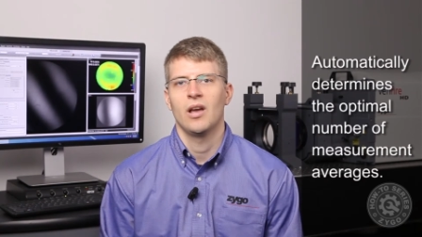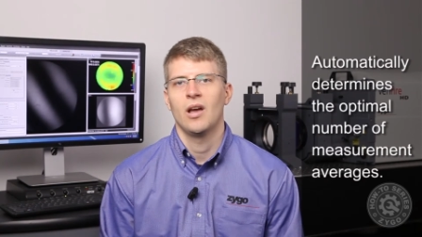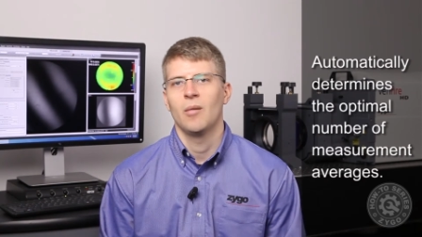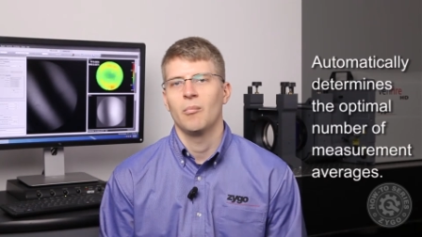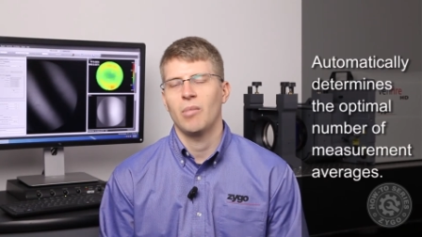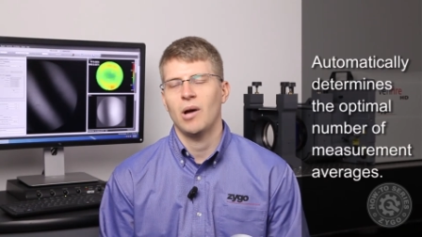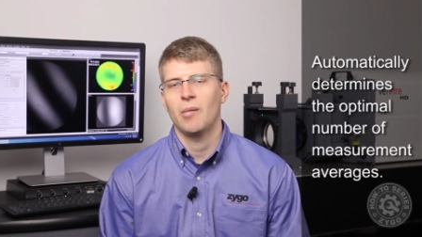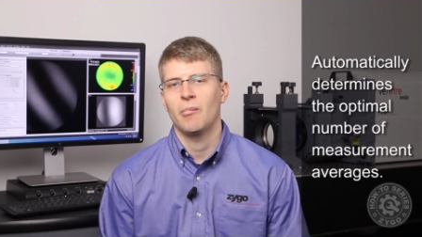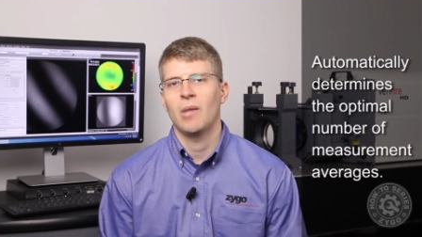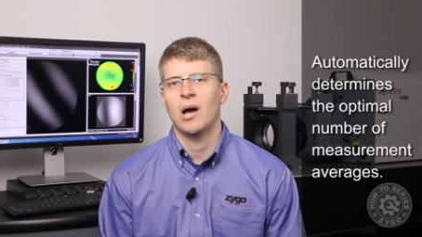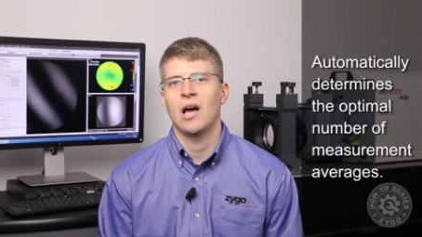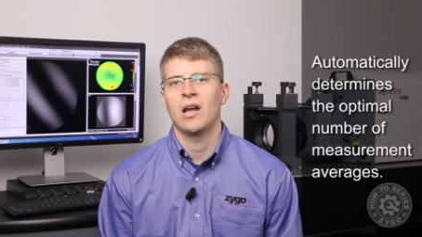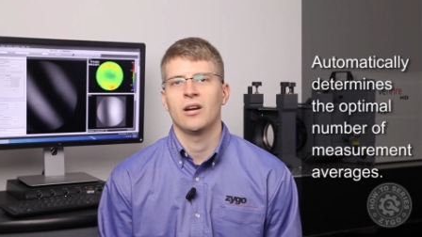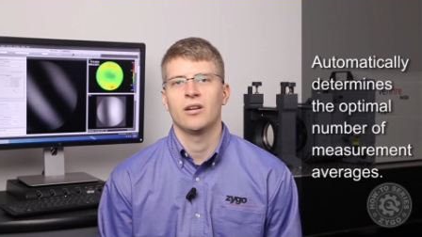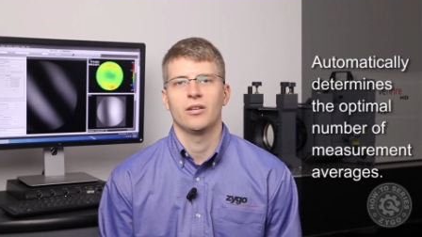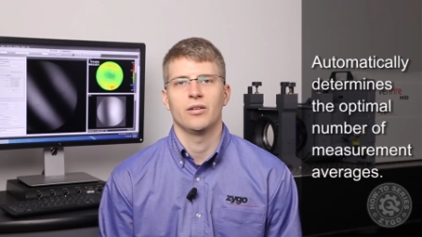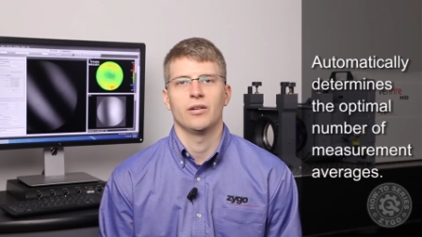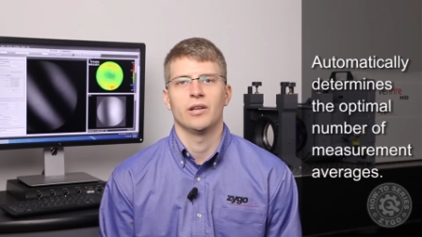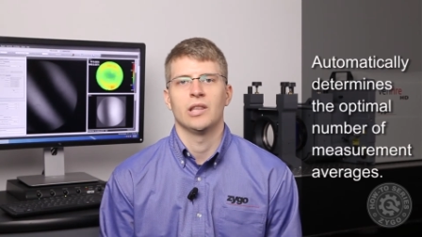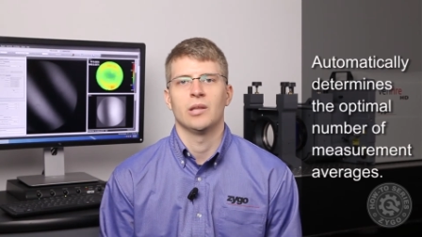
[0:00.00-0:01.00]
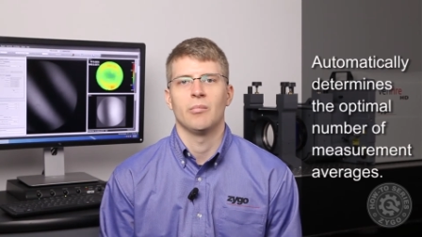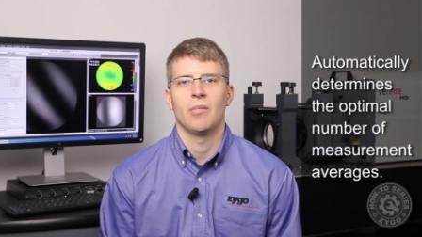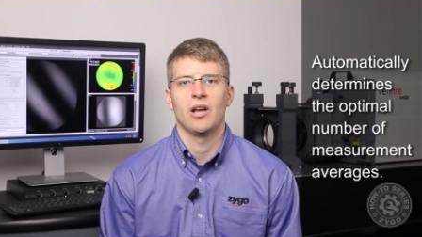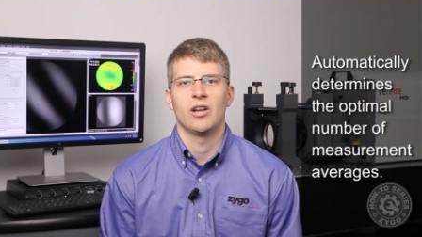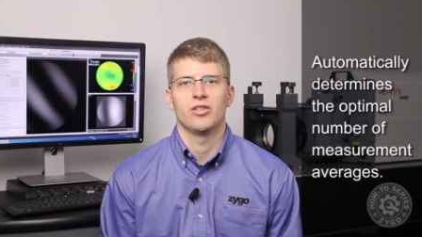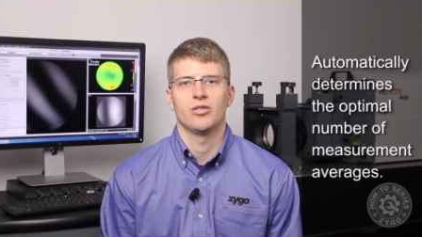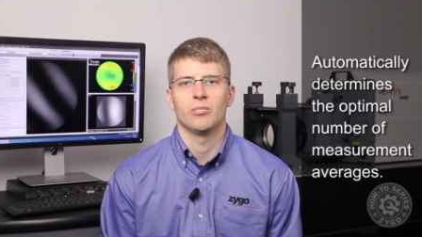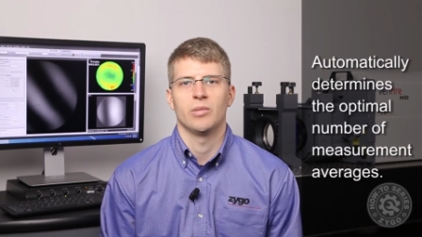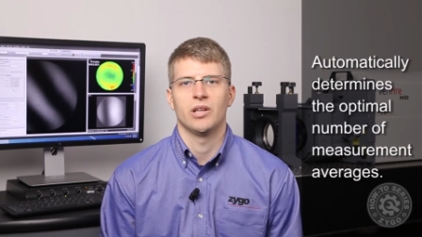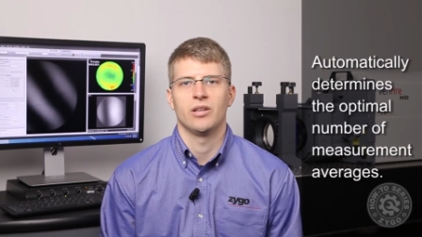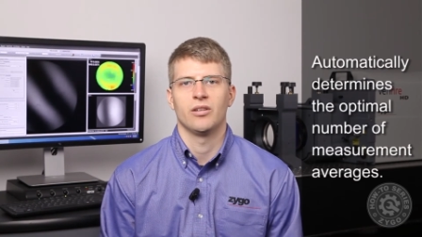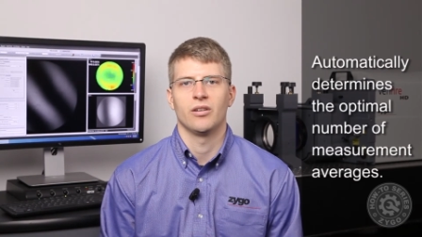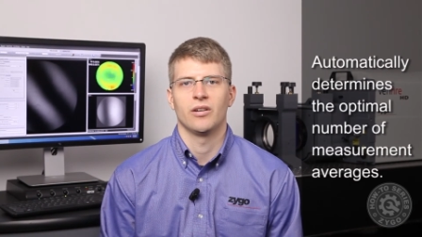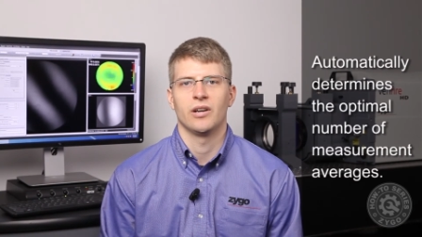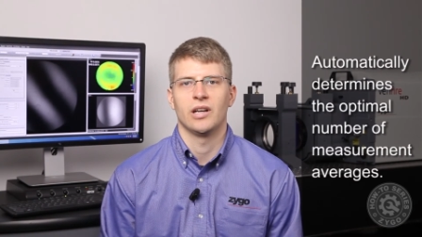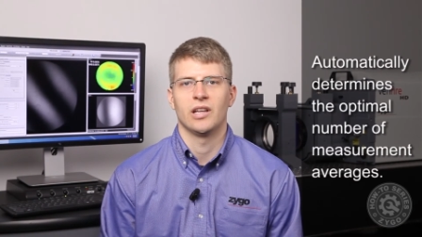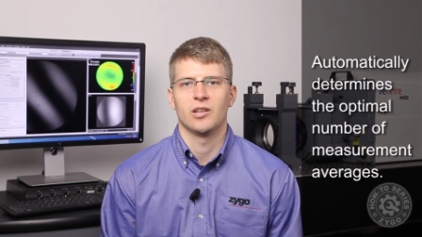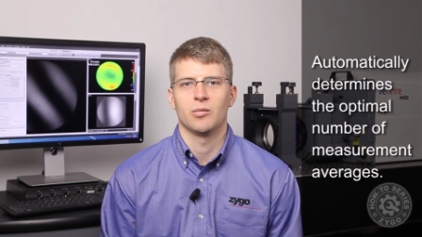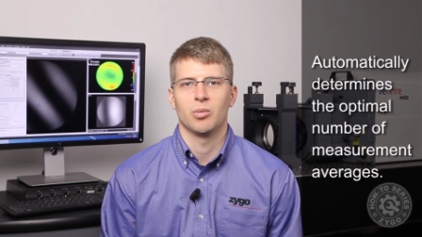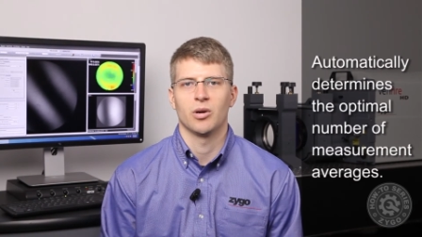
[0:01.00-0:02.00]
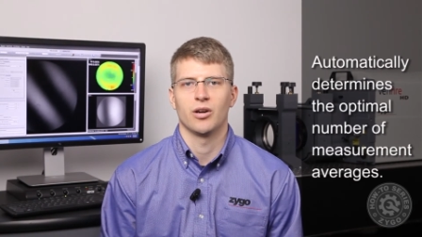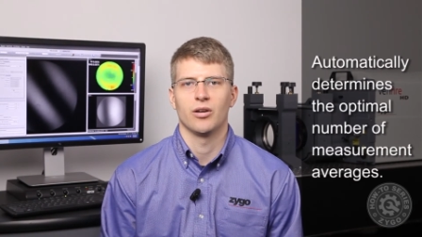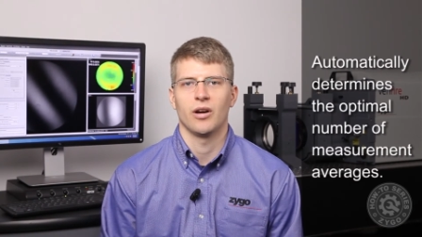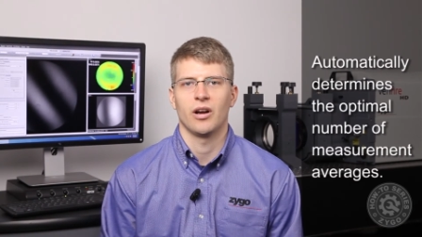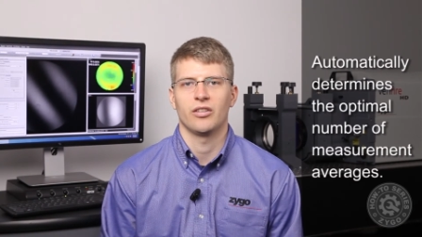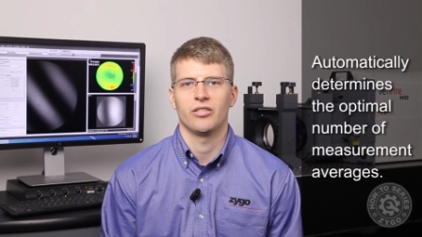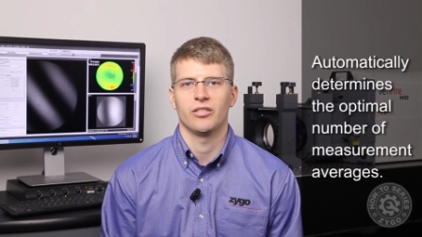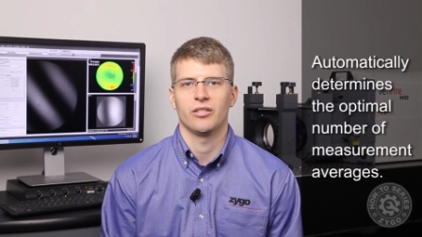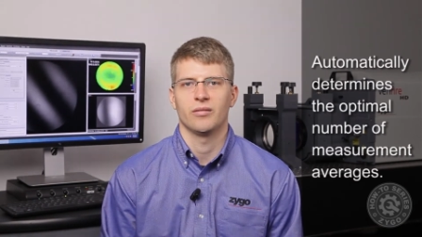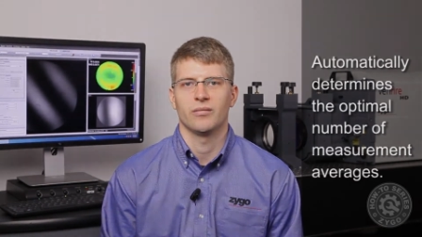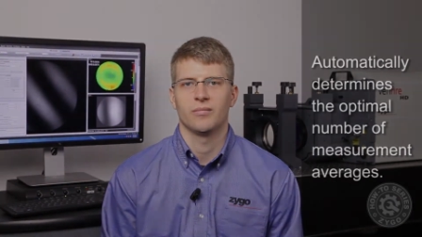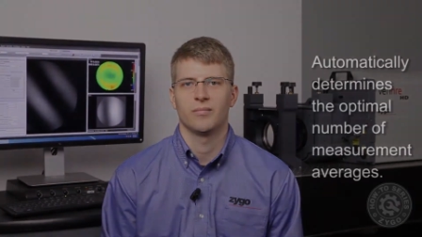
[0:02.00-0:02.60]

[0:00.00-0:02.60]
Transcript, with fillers: by monitoring the measurement during its progression.